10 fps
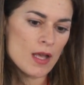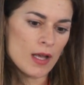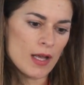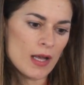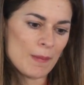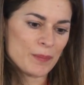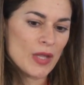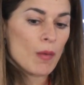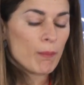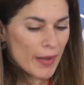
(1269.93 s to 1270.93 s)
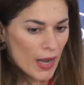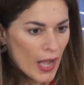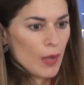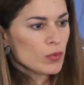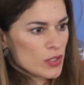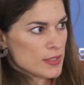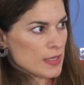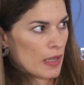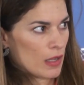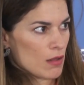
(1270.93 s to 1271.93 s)
But I would
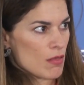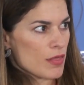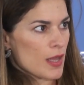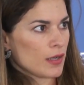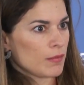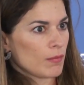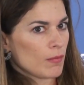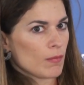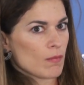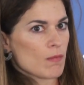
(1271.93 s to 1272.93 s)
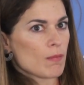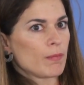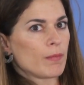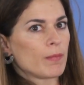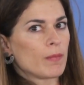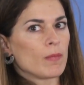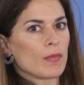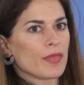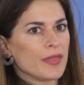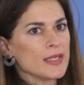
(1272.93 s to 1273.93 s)
say that
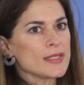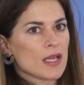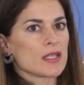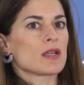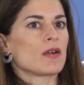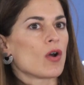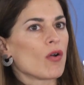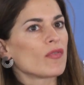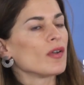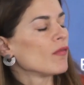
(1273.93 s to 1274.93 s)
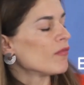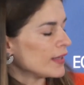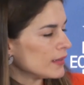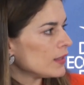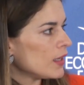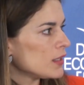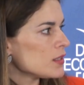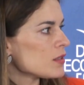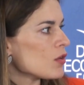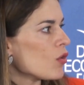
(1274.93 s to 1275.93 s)
these sites are often
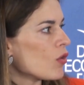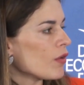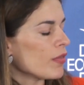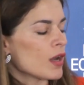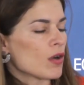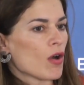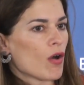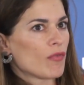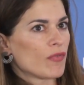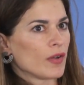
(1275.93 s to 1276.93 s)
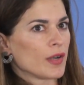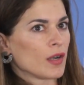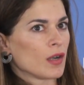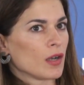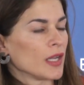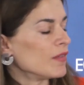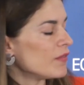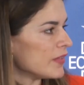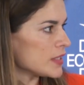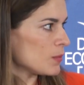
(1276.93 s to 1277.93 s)
vandalized or they are often
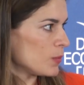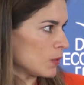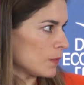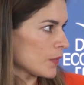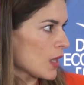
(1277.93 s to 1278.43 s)
invisible.